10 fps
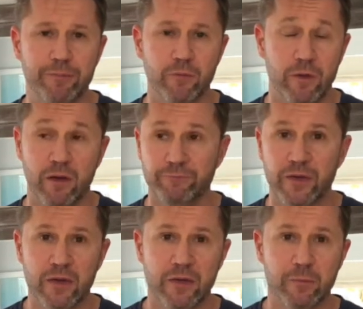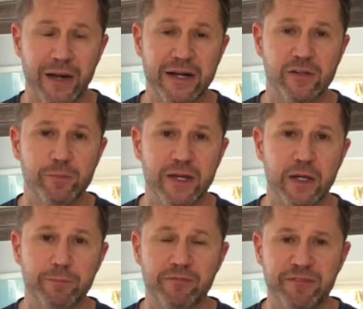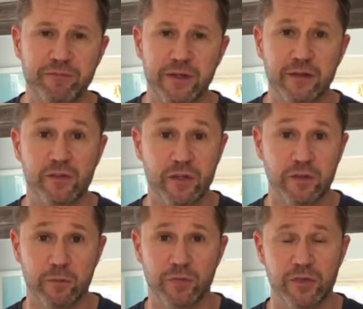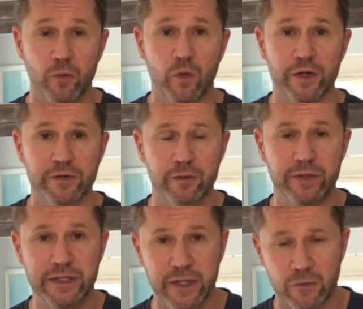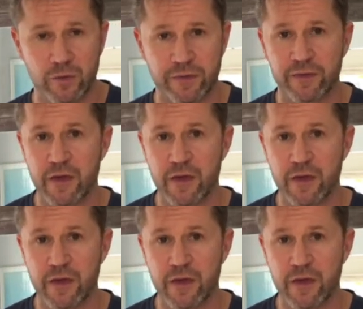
Well, the body is made up of 50 to 60% water to begin with,